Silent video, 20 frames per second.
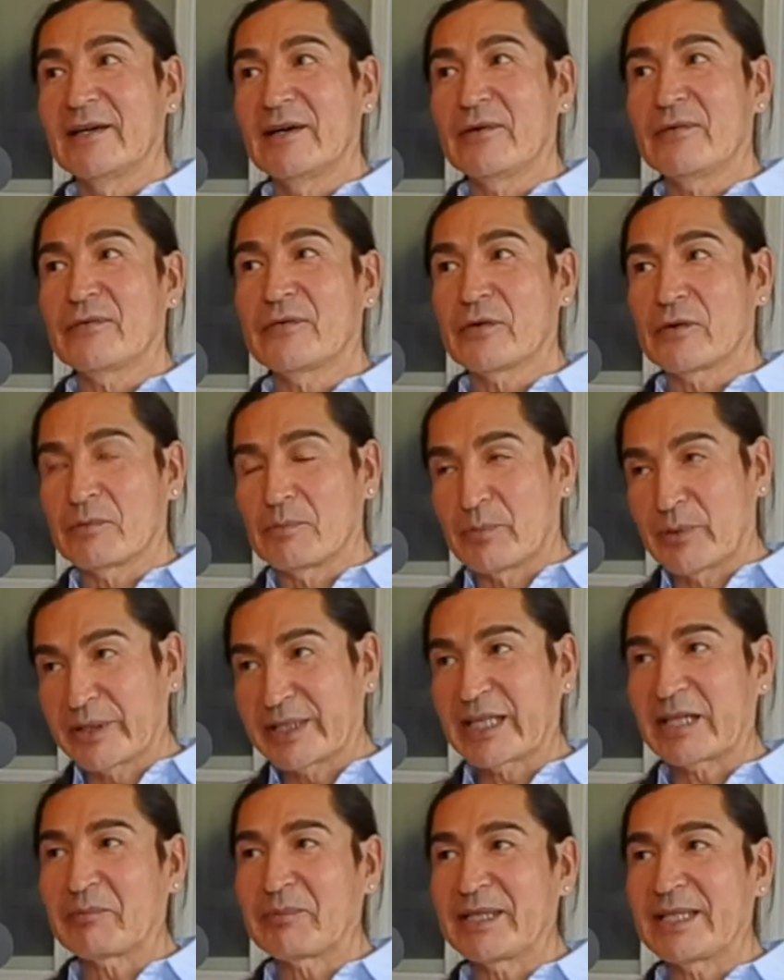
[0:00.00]
for
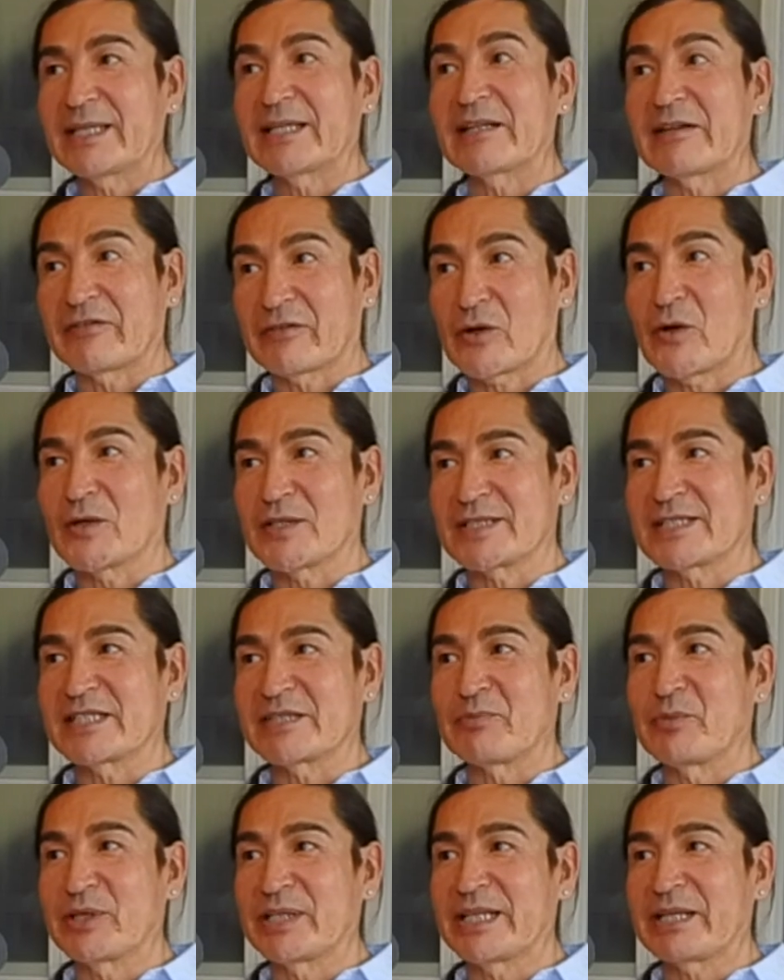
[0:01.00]
bringing me in, course,
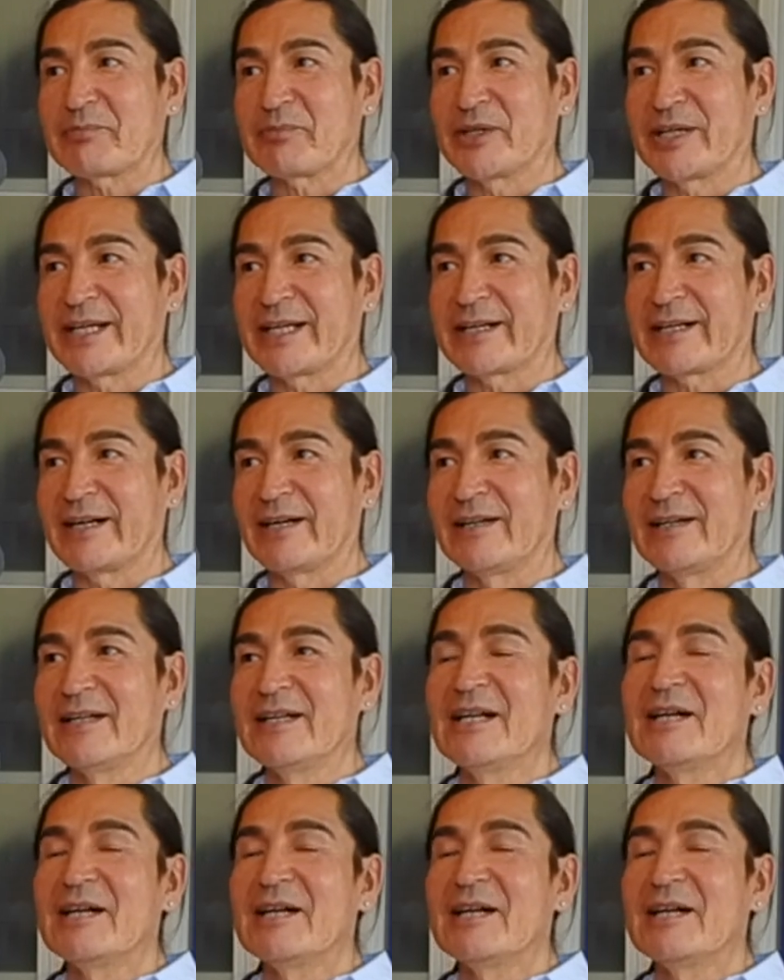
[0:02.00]
is Monique Mojica.